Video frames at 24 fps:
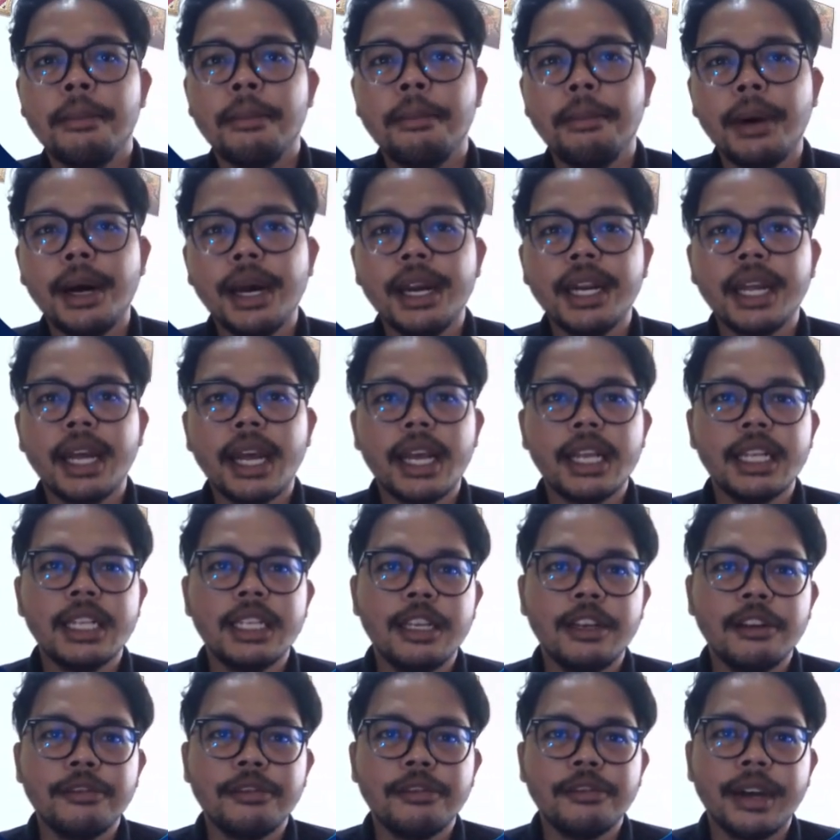PART
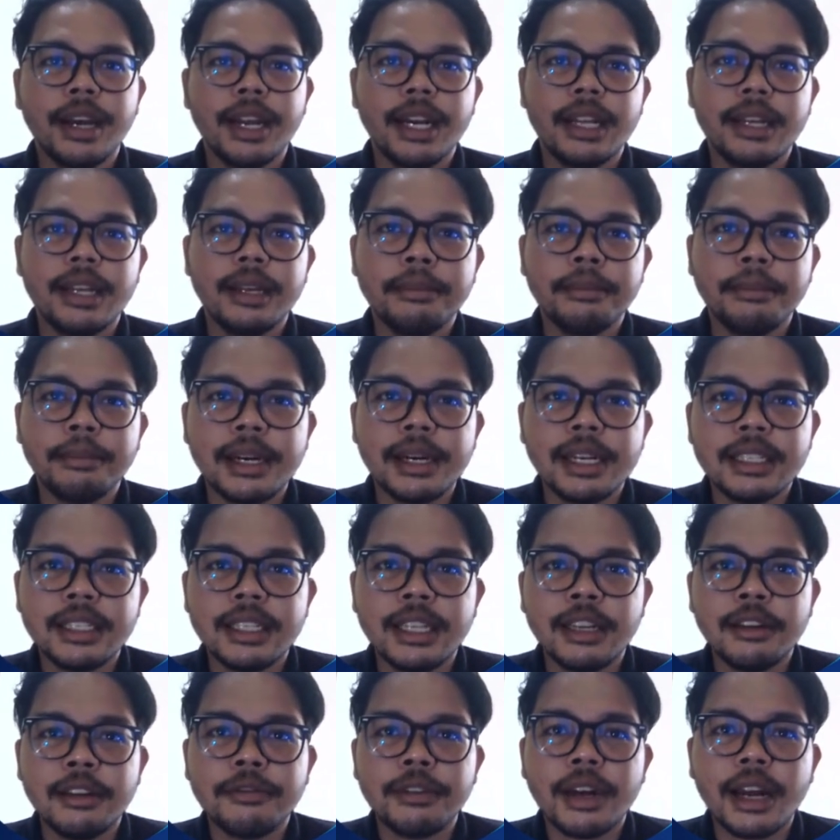achieves an
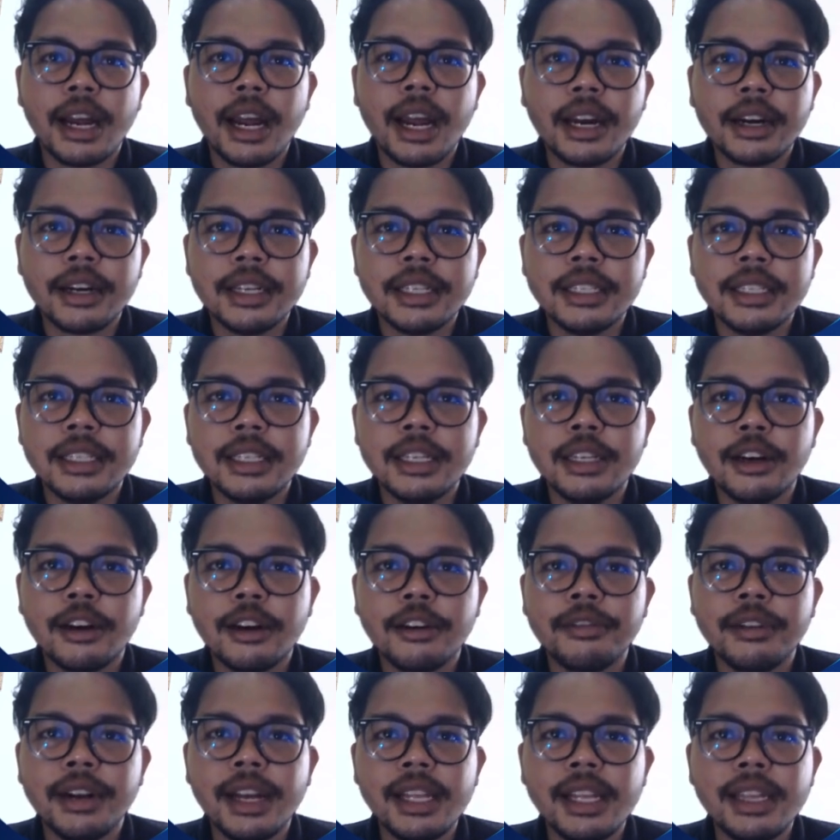impressive accuracy
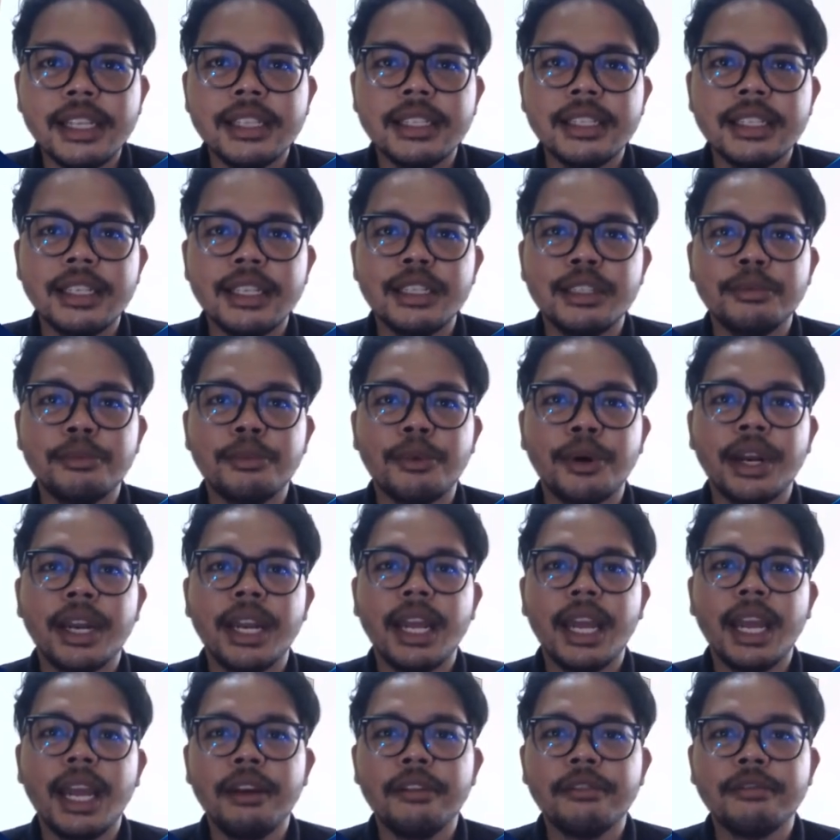of
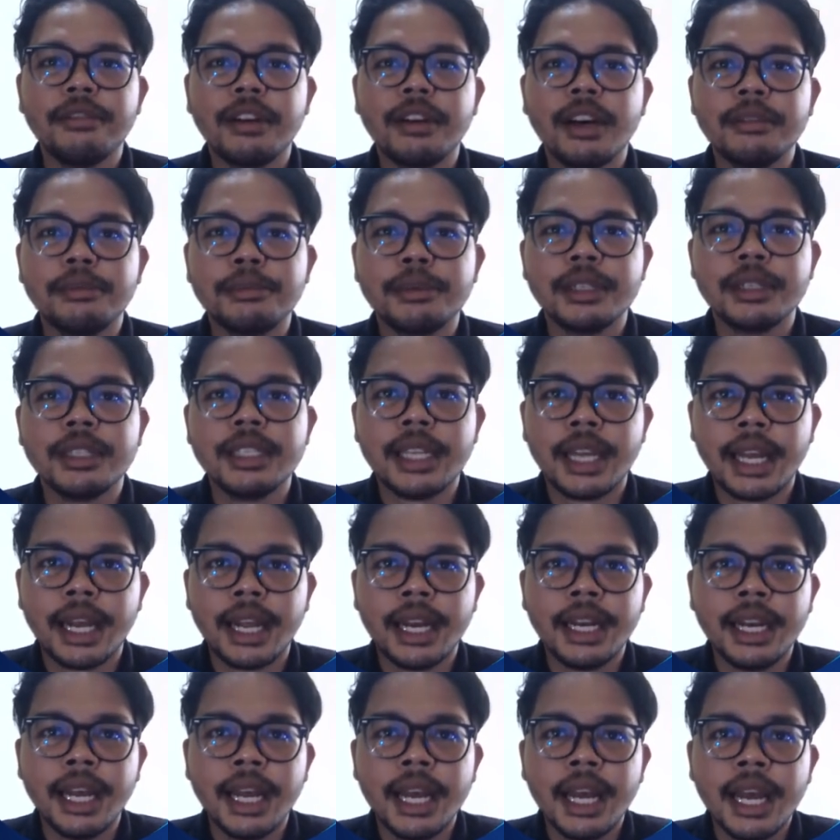
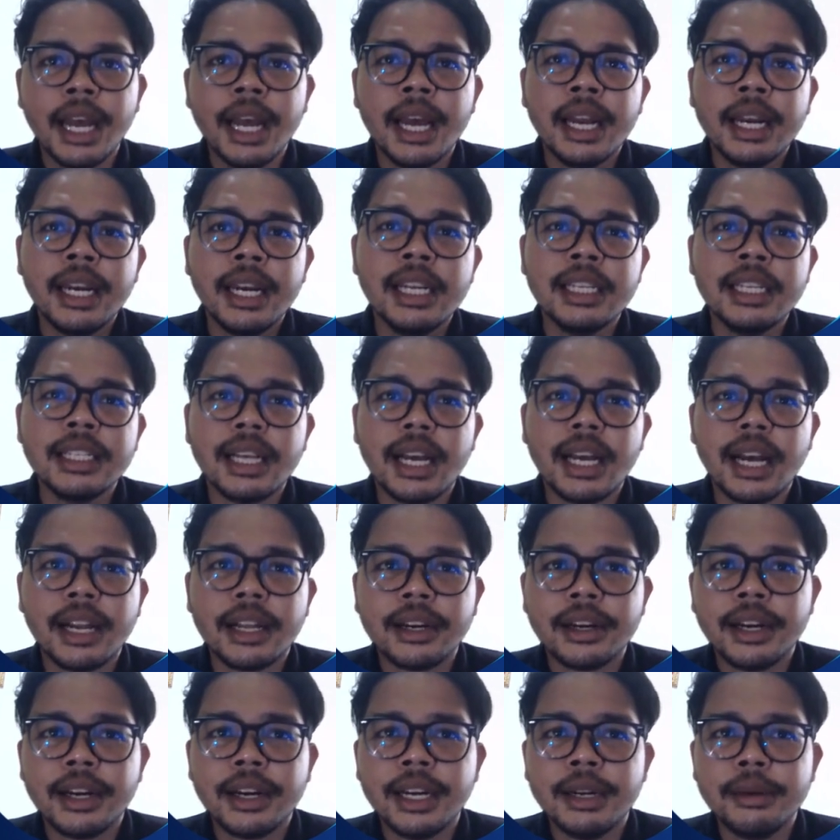96.85%. This
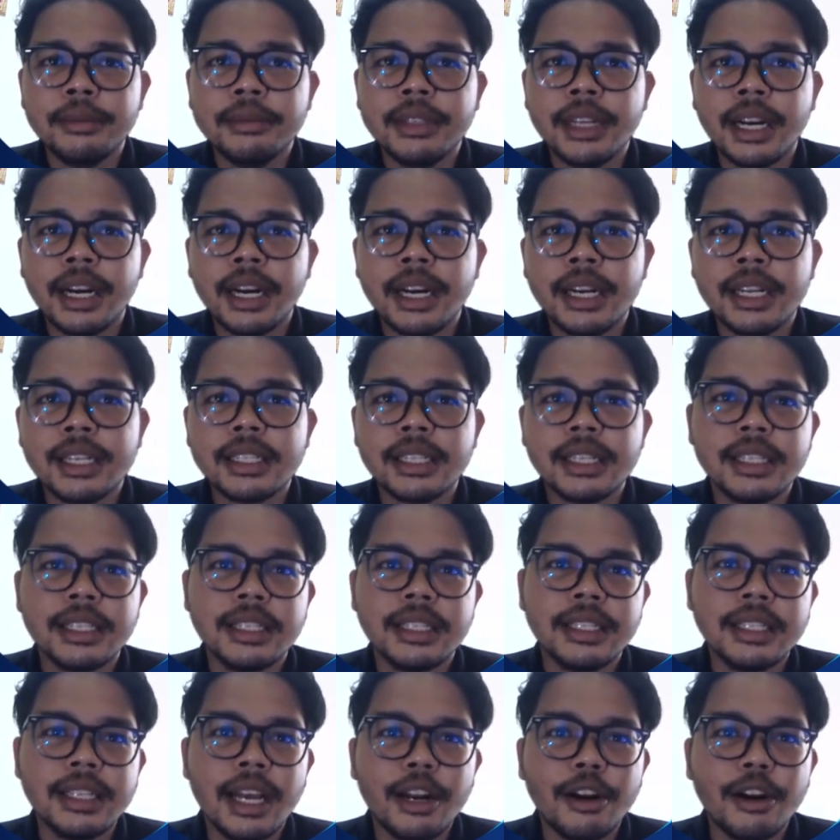algorithm generates a
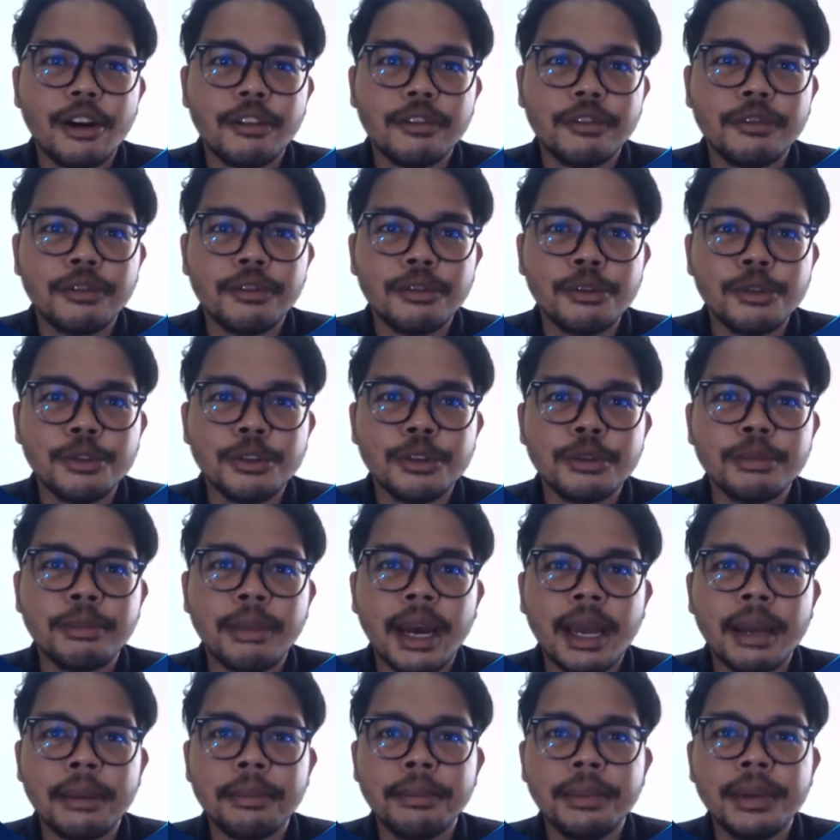set of rules
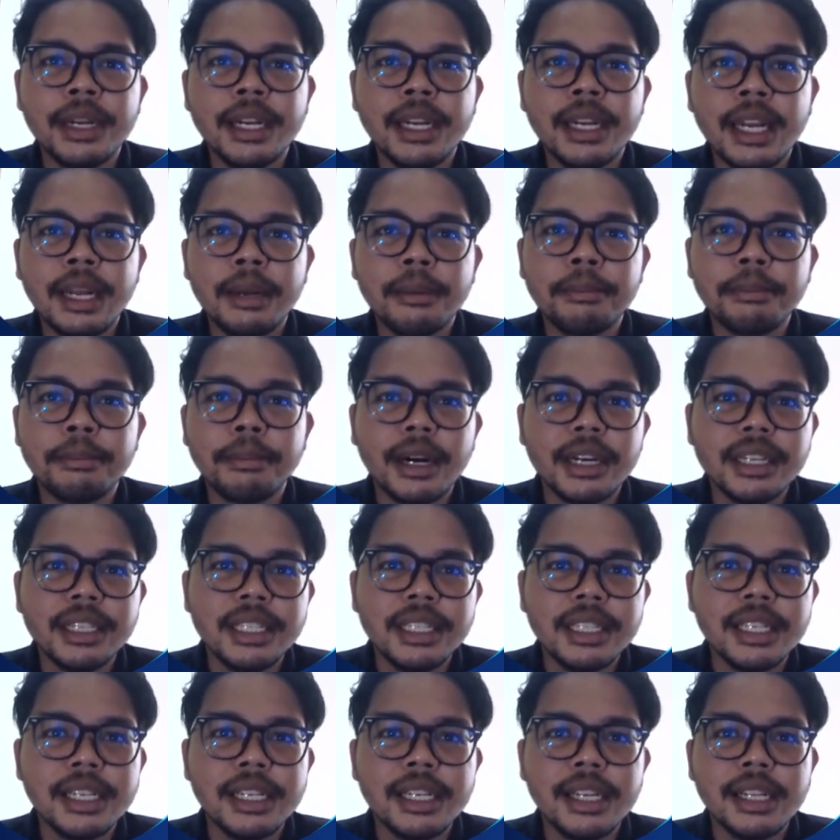by building
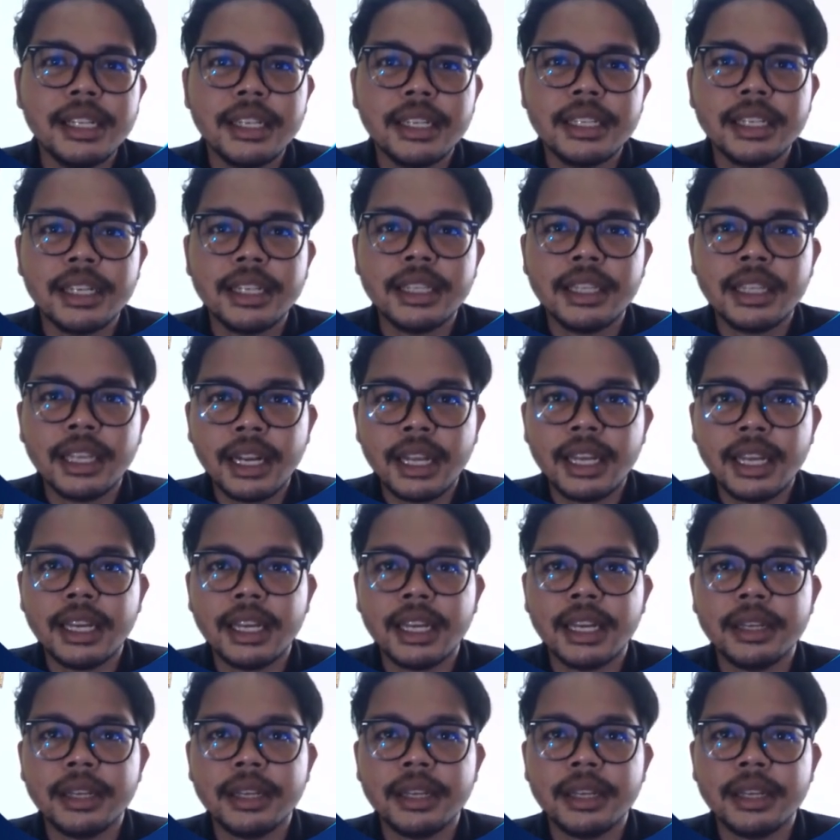partial decision trees.